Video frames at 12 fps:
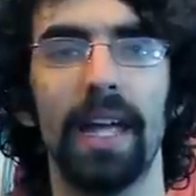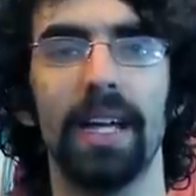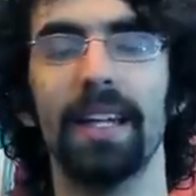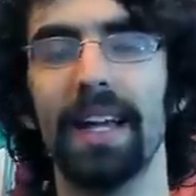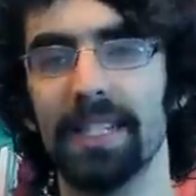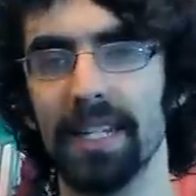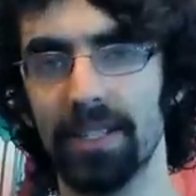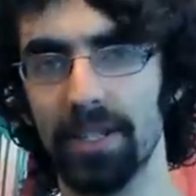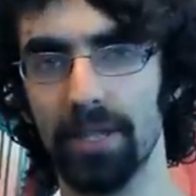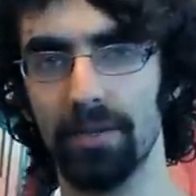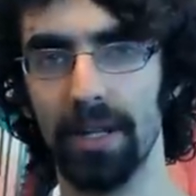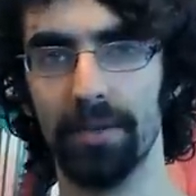a class I
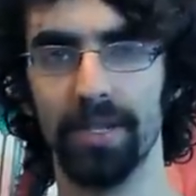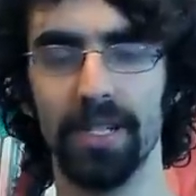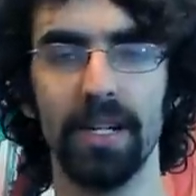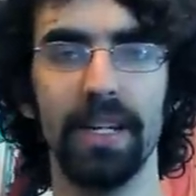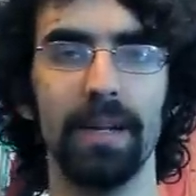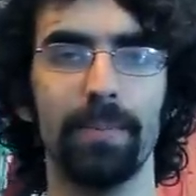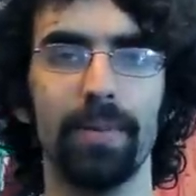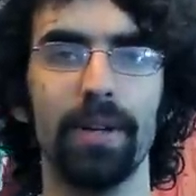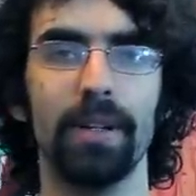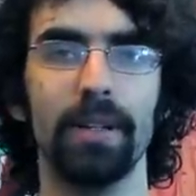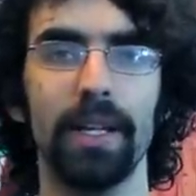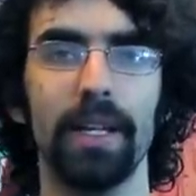took while I was studying at
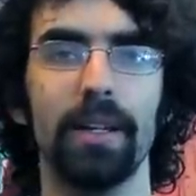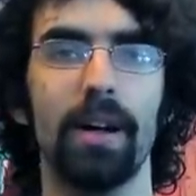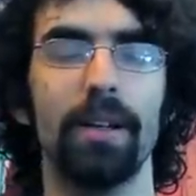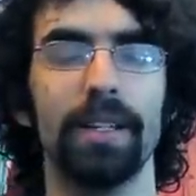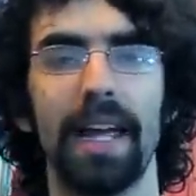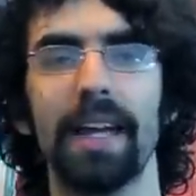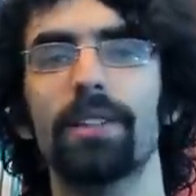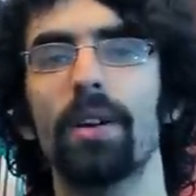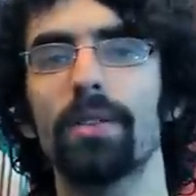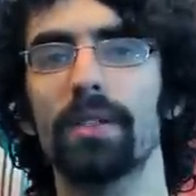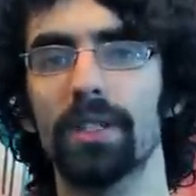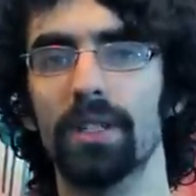Berklee called
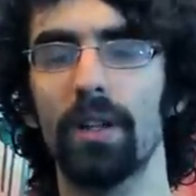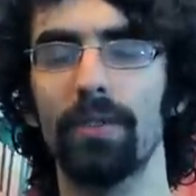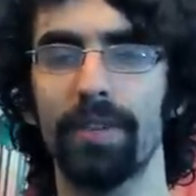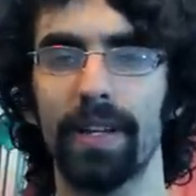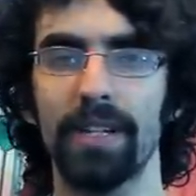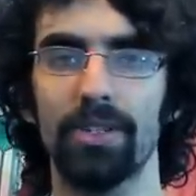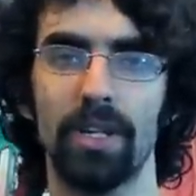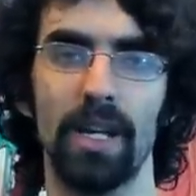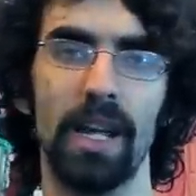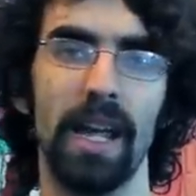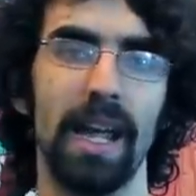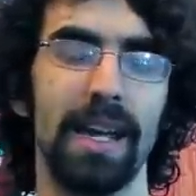Atonal Solfege
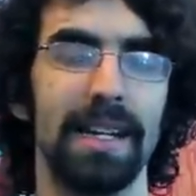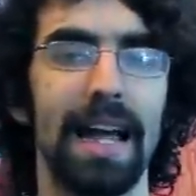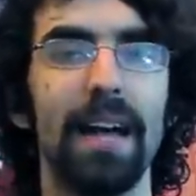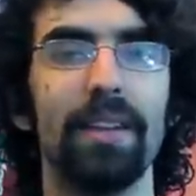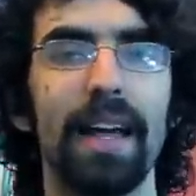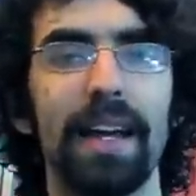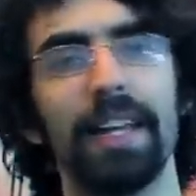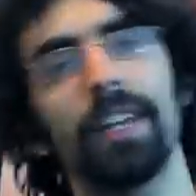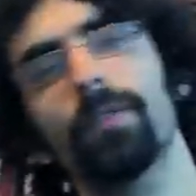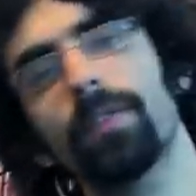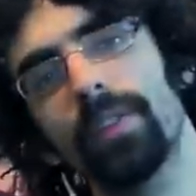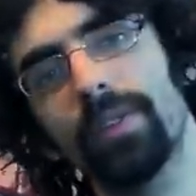and how that
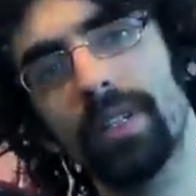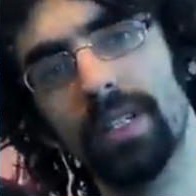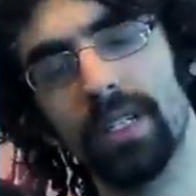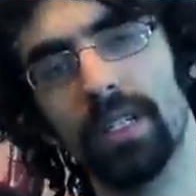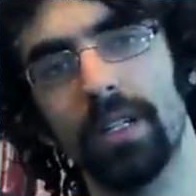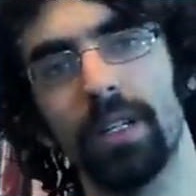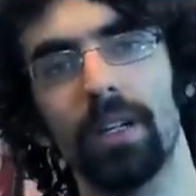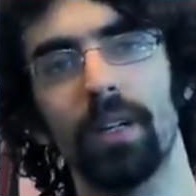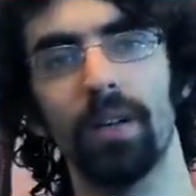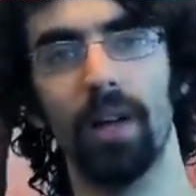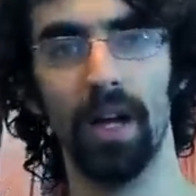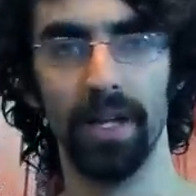influenced
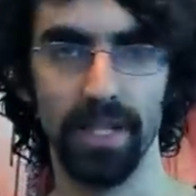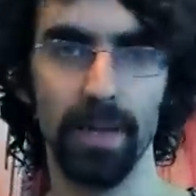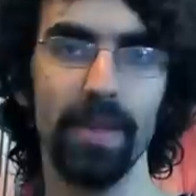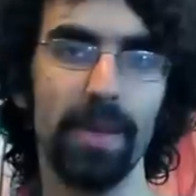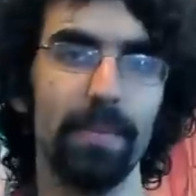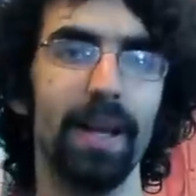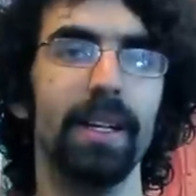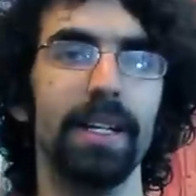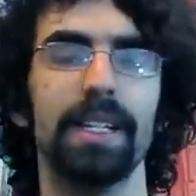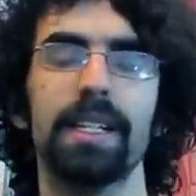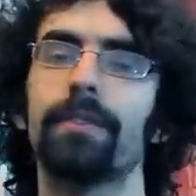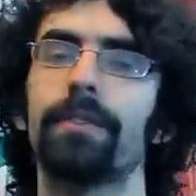uh, some of the
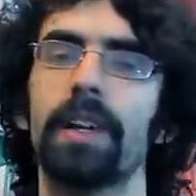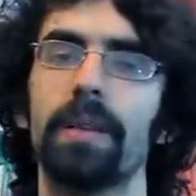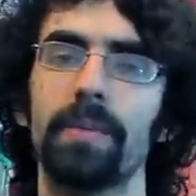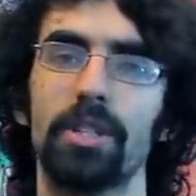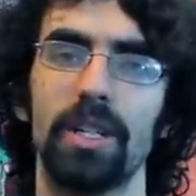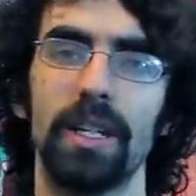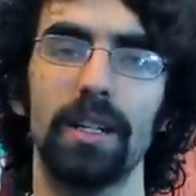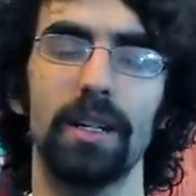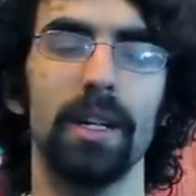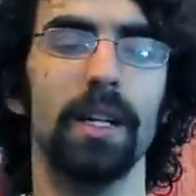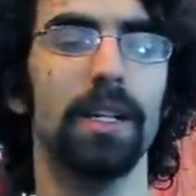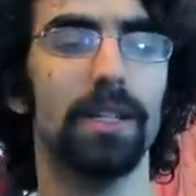melodies in Freak Machine.
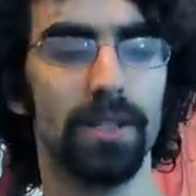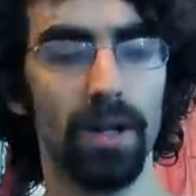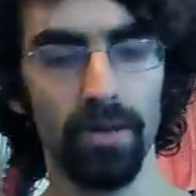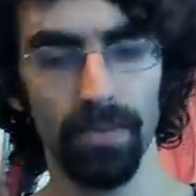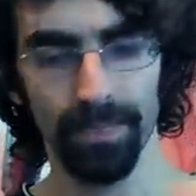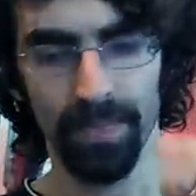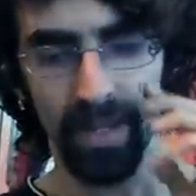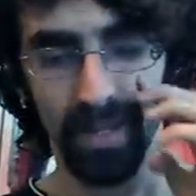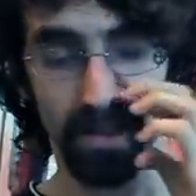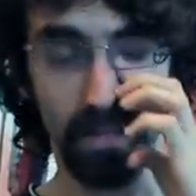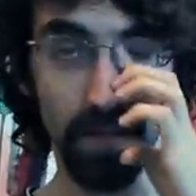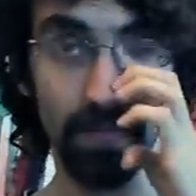So,
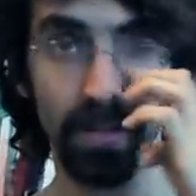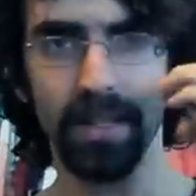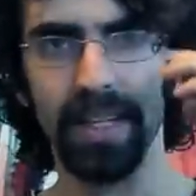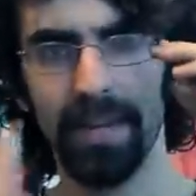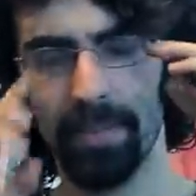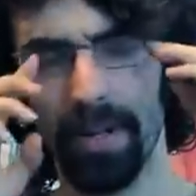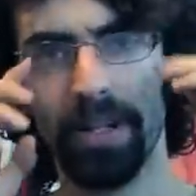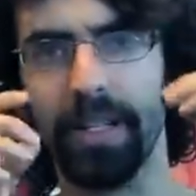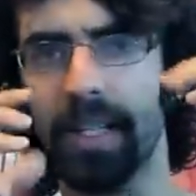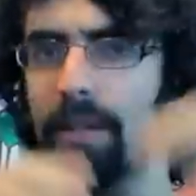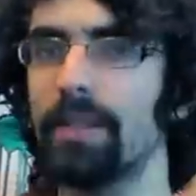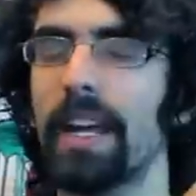typically at
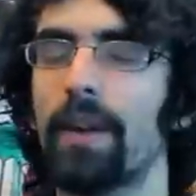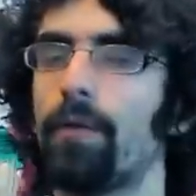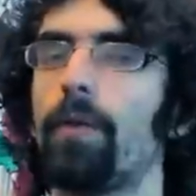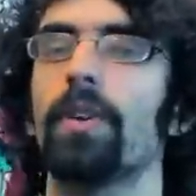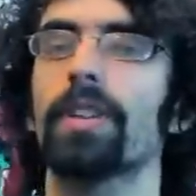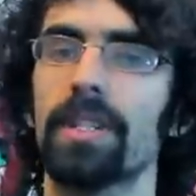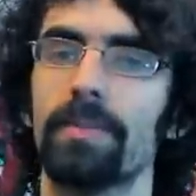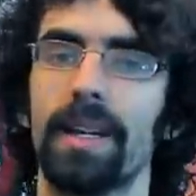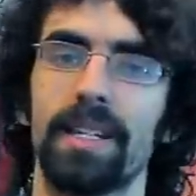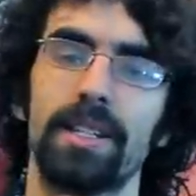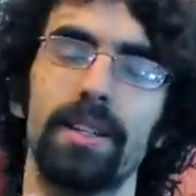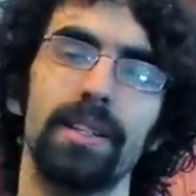Berklee, you take four
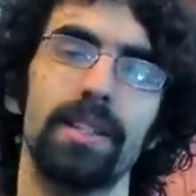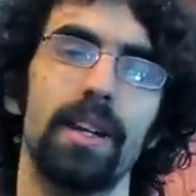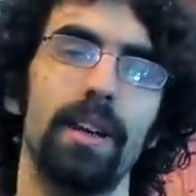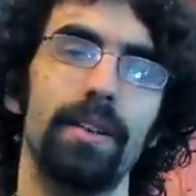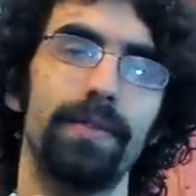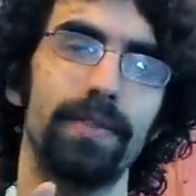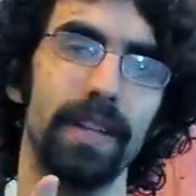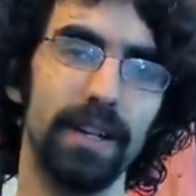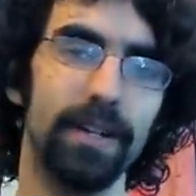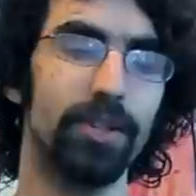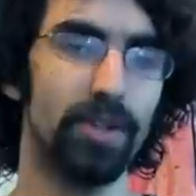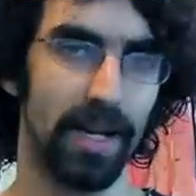semesters of
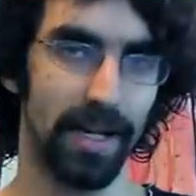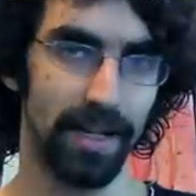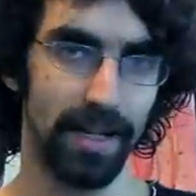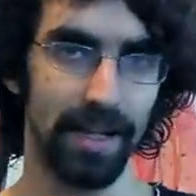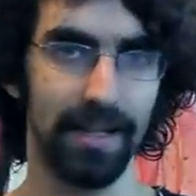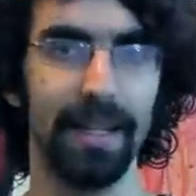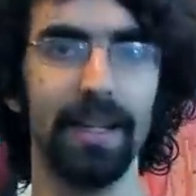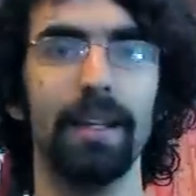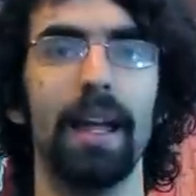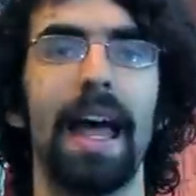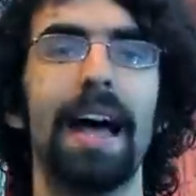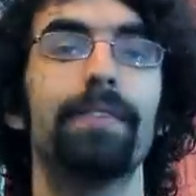ear training, and
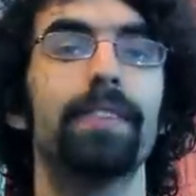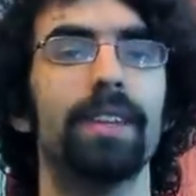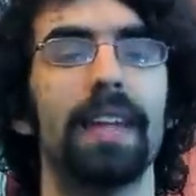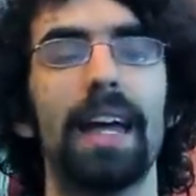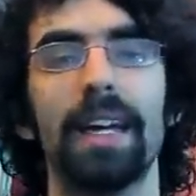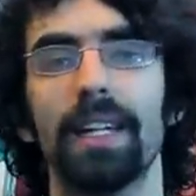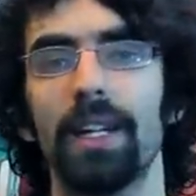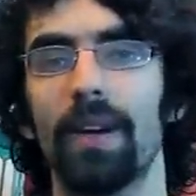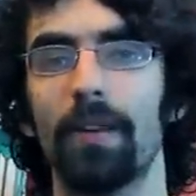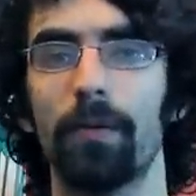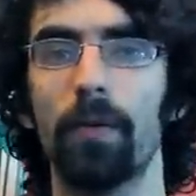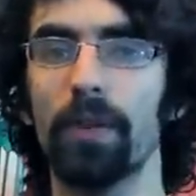then after that, you
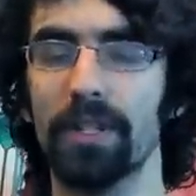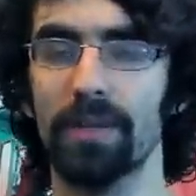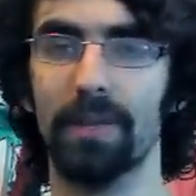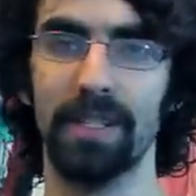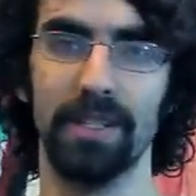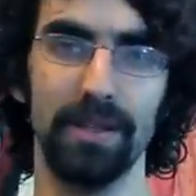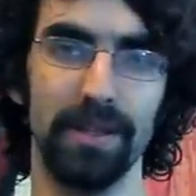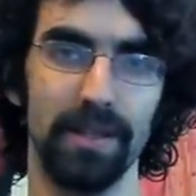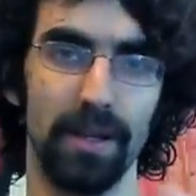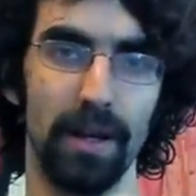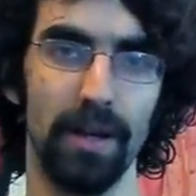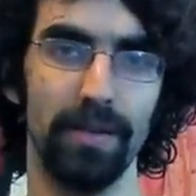have four
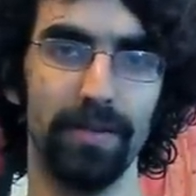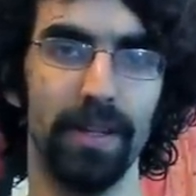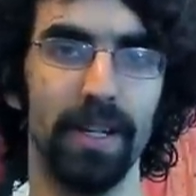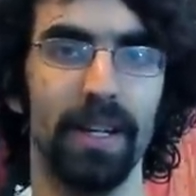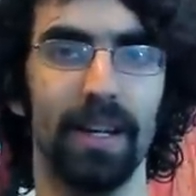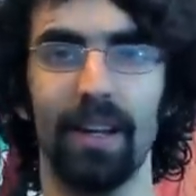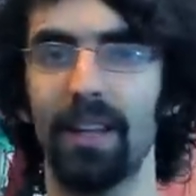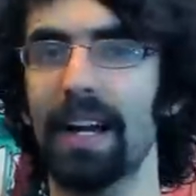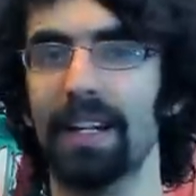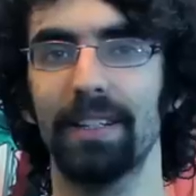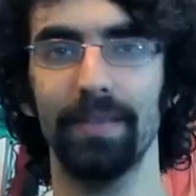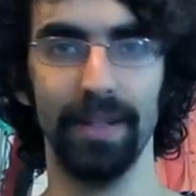semesters of
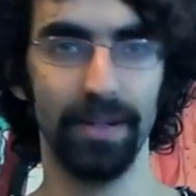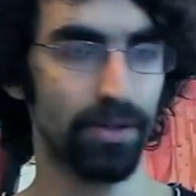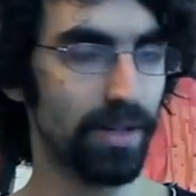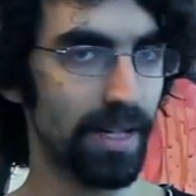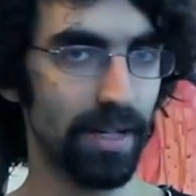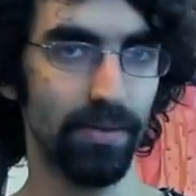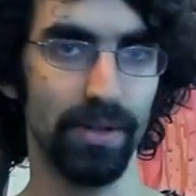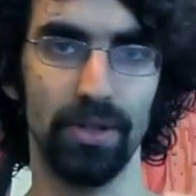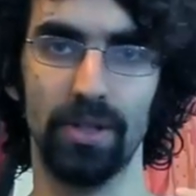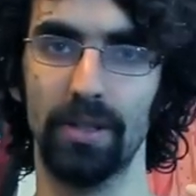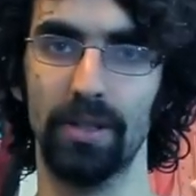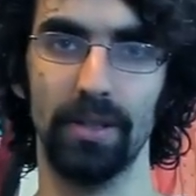elective ear training,
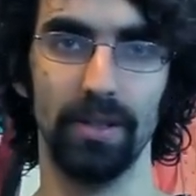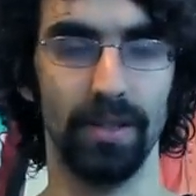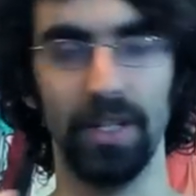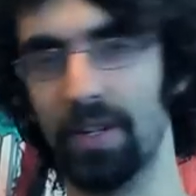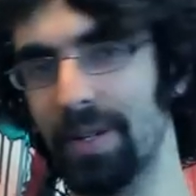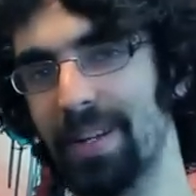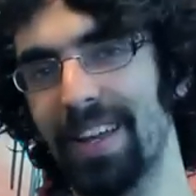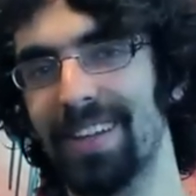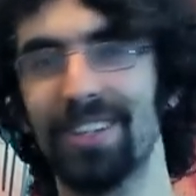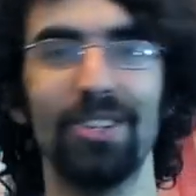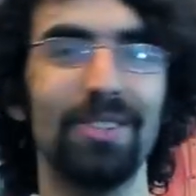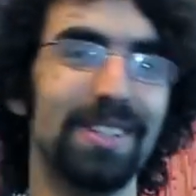which you can
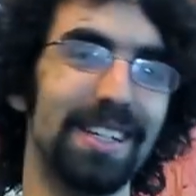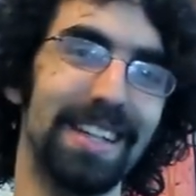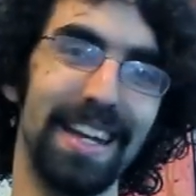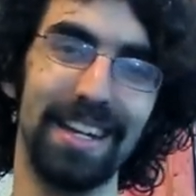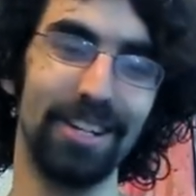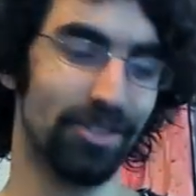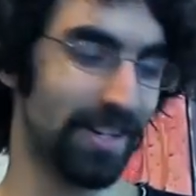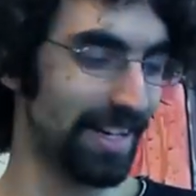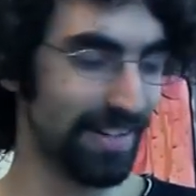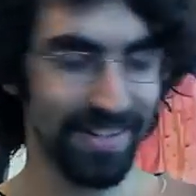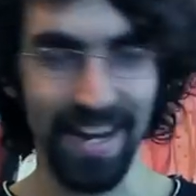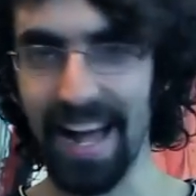choose to take ear
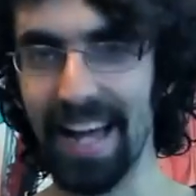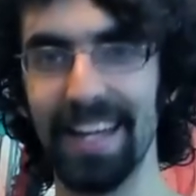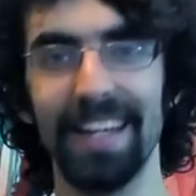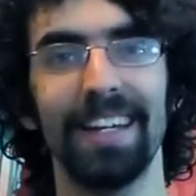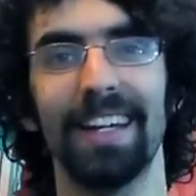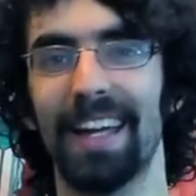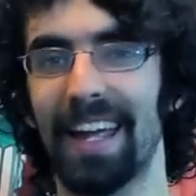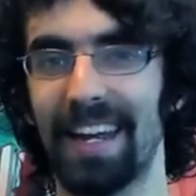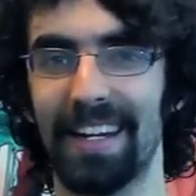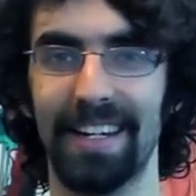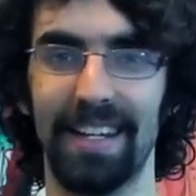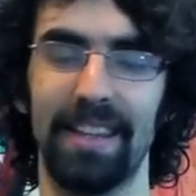training or not,
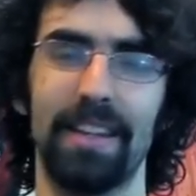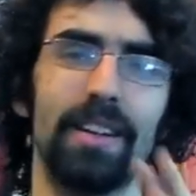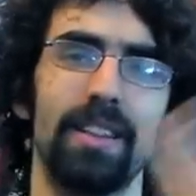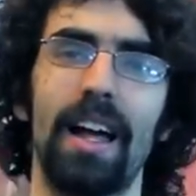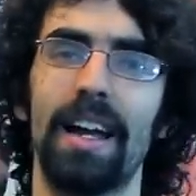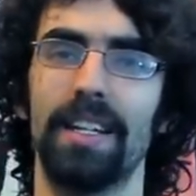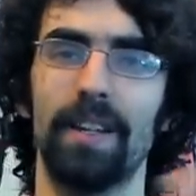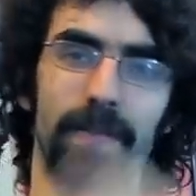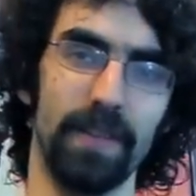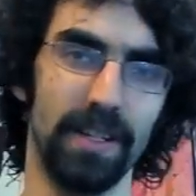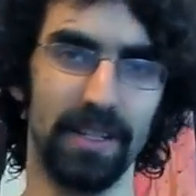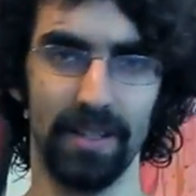and there are a lot of
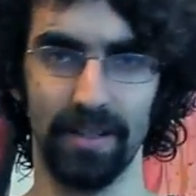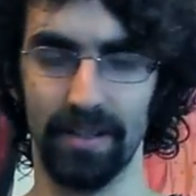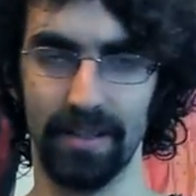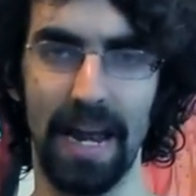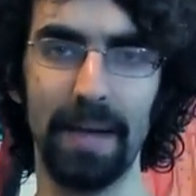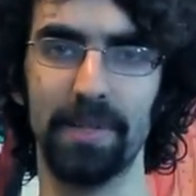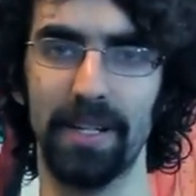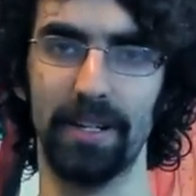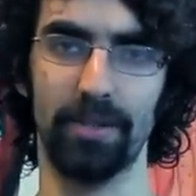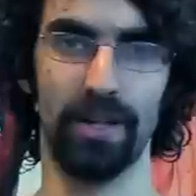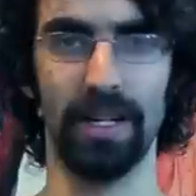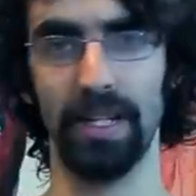different types of
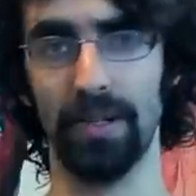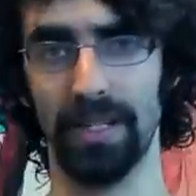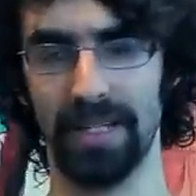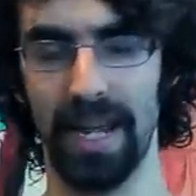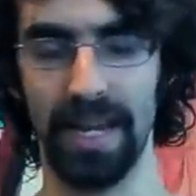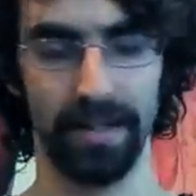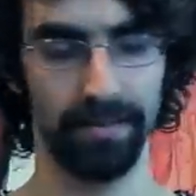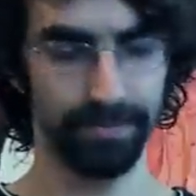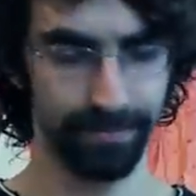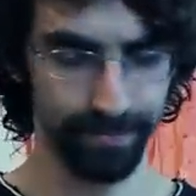ear training you can take